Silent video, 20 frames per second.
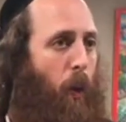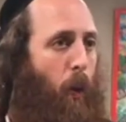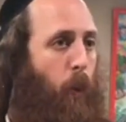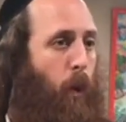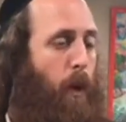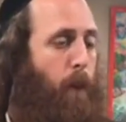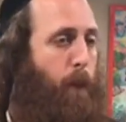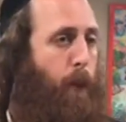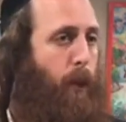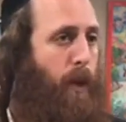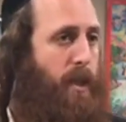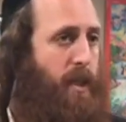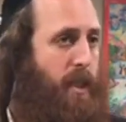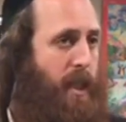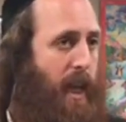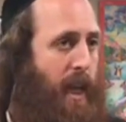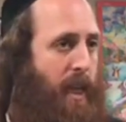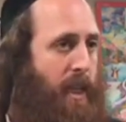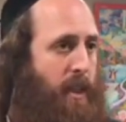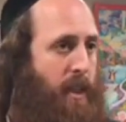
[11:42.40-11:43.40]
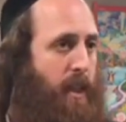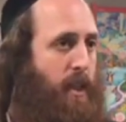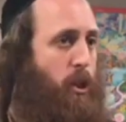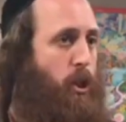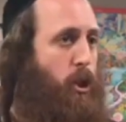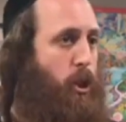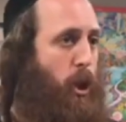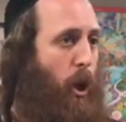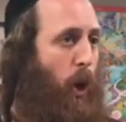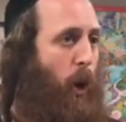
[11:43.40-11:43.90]
will present and
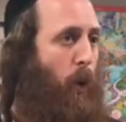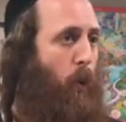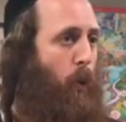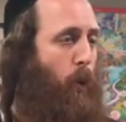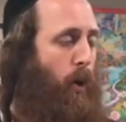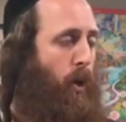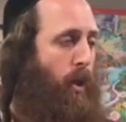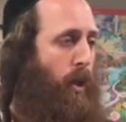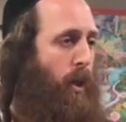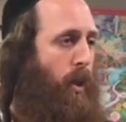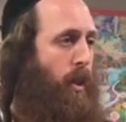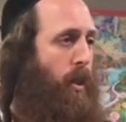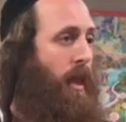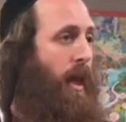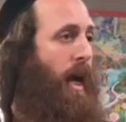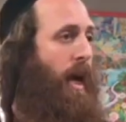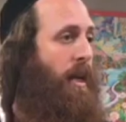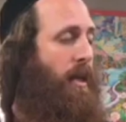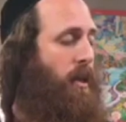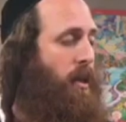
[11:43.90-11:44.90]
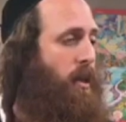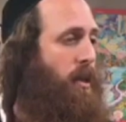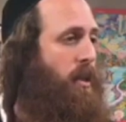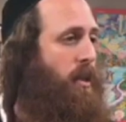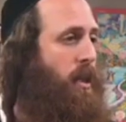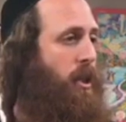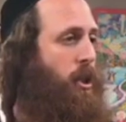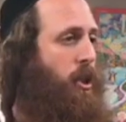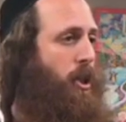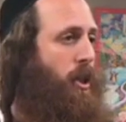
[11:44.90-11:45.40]
show the
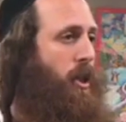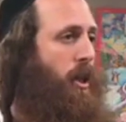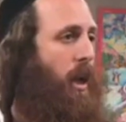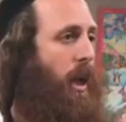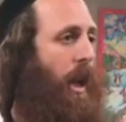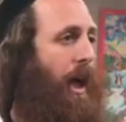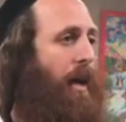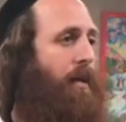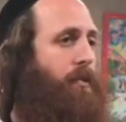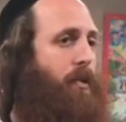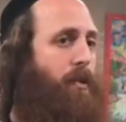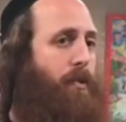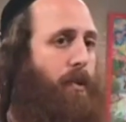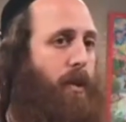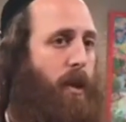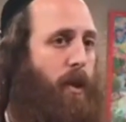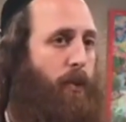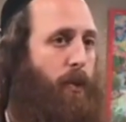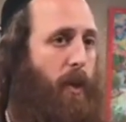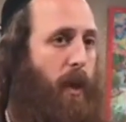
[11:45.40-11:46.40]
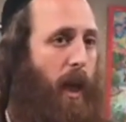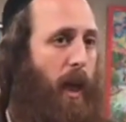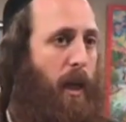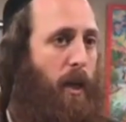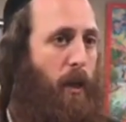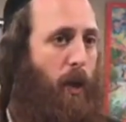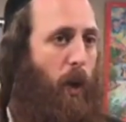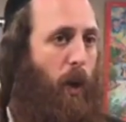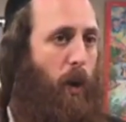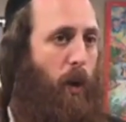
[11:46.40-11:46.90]
unconditional love of the
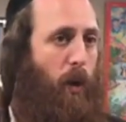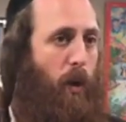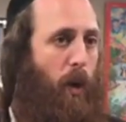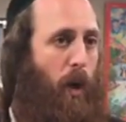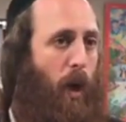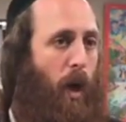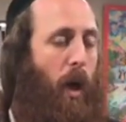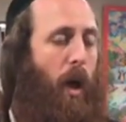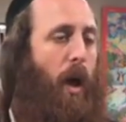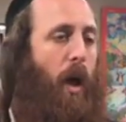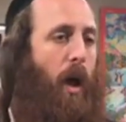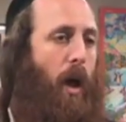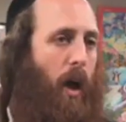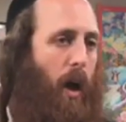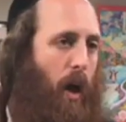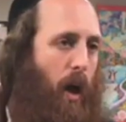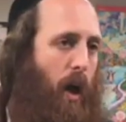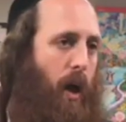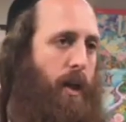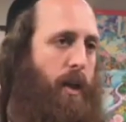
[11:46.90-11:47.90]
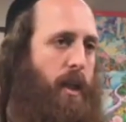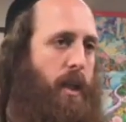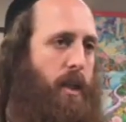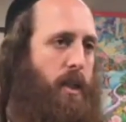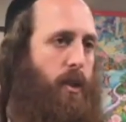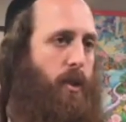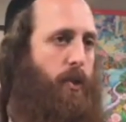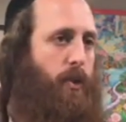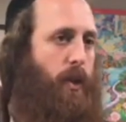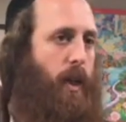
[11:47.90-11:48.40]
Creator on
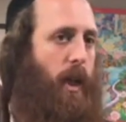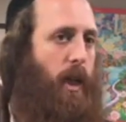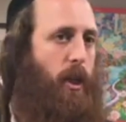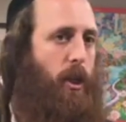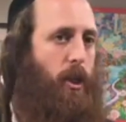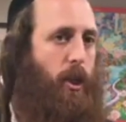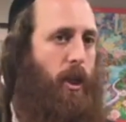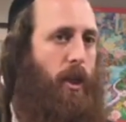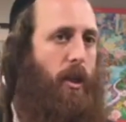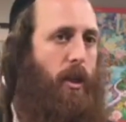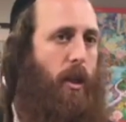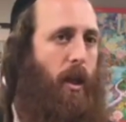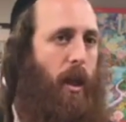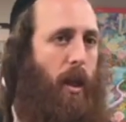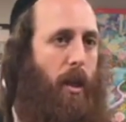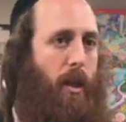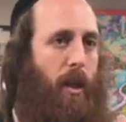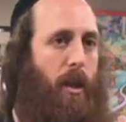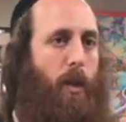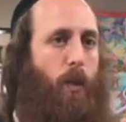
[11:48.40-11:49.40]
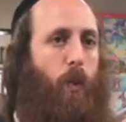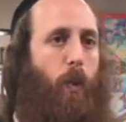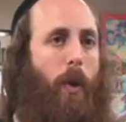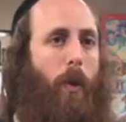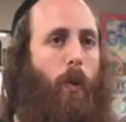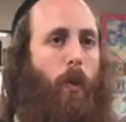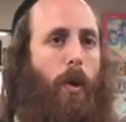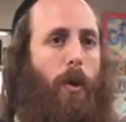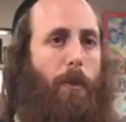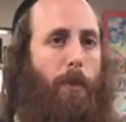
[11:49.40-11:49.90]
His creation. That we
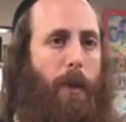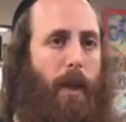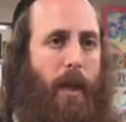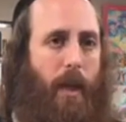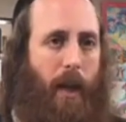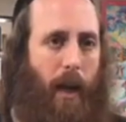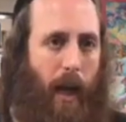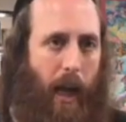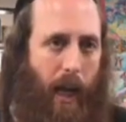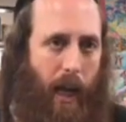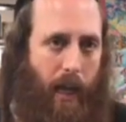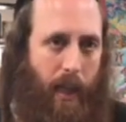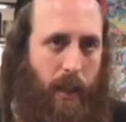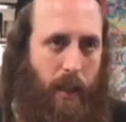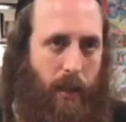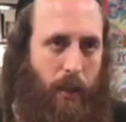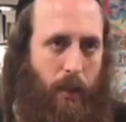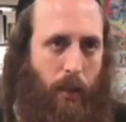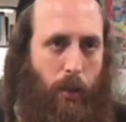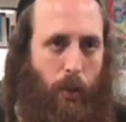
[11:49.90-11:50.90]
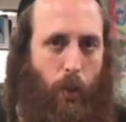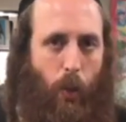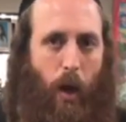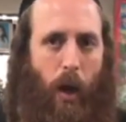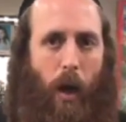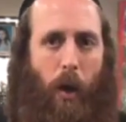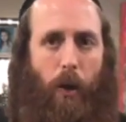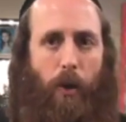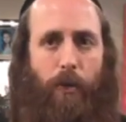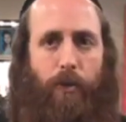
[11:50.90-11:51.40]
will be kind to
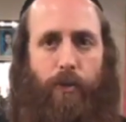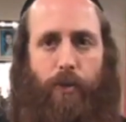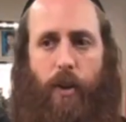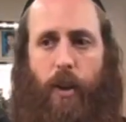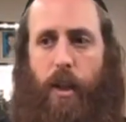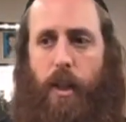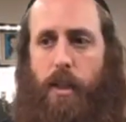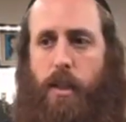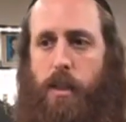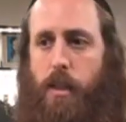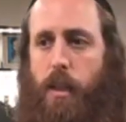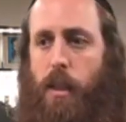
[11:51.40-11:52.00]
our friends,